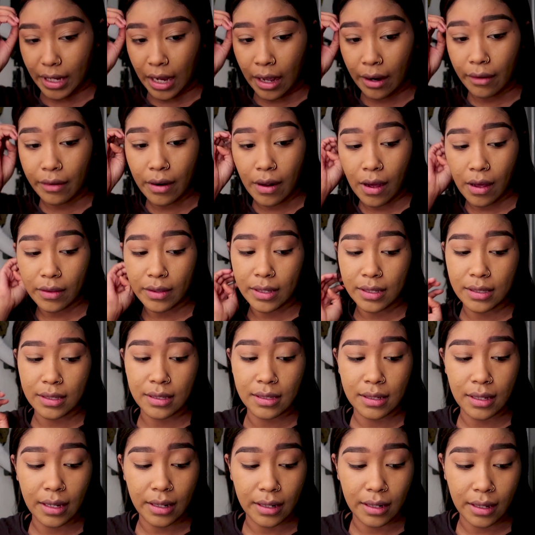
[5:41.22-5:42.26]
I don't know how this
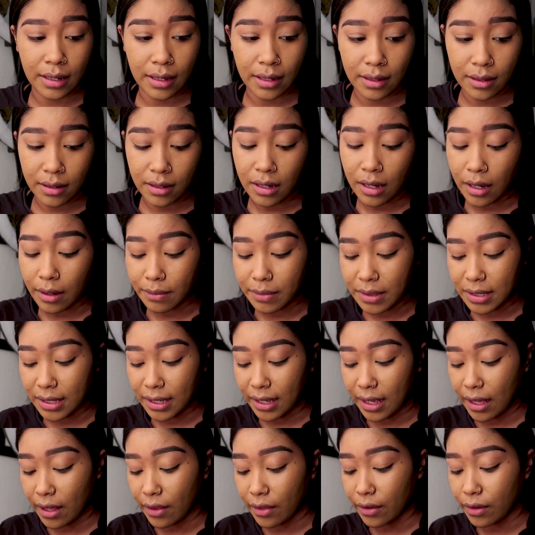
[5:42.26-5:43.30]
is gonna come
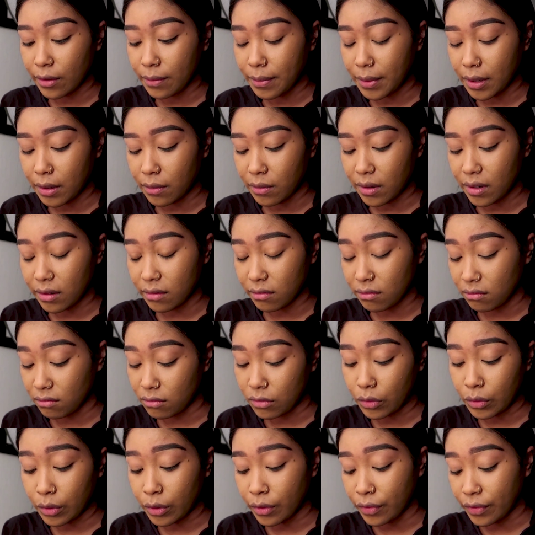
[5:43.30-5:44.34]
together, but
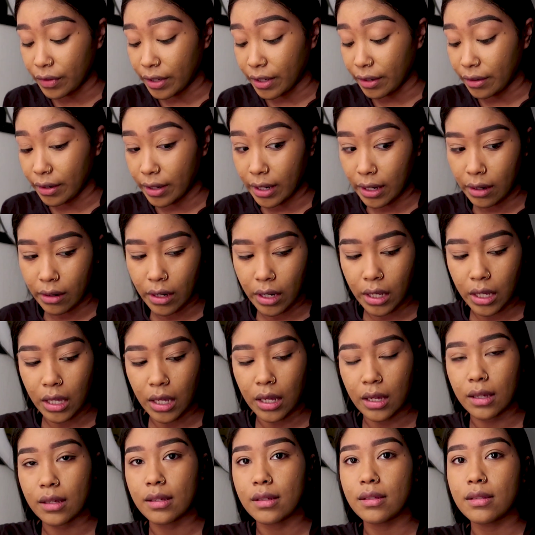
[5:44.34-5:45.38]
we'll figure it out, I
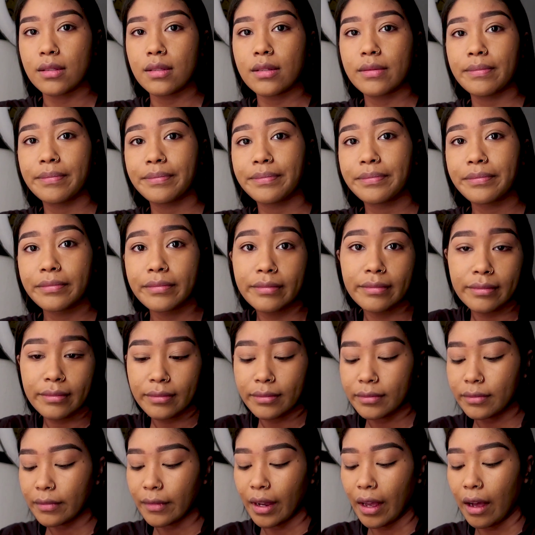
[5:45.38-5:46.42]
guess.
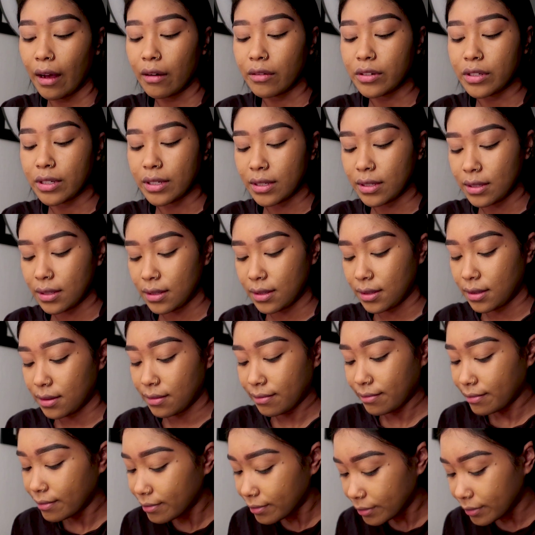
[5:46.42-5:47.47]
I'll just
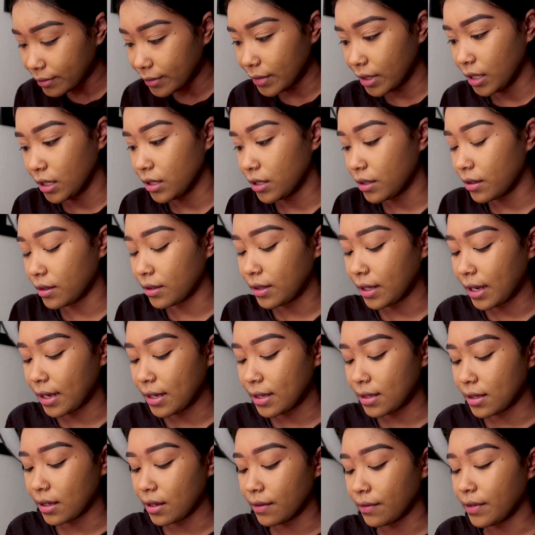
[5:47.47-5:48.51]
enter
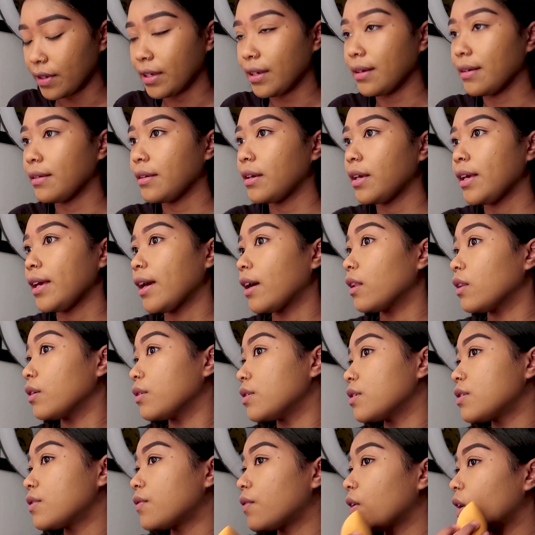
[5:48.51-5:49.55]
Thanksgiving yellow
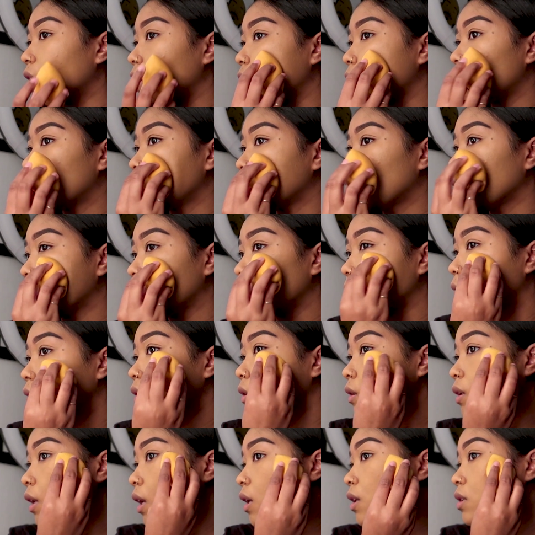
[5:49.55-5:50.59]
as fuck.
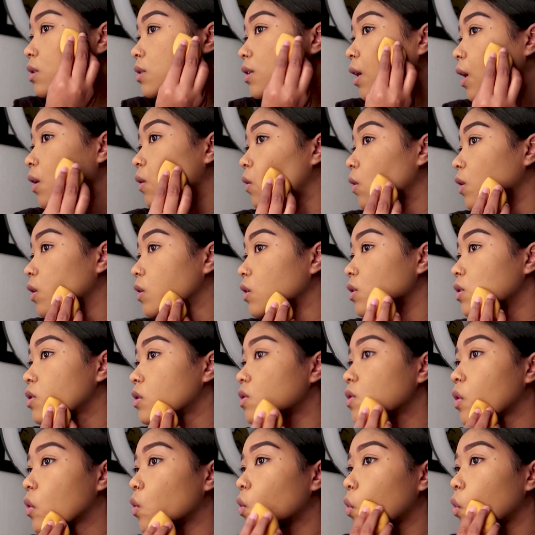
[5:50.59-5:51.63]
I guess that works.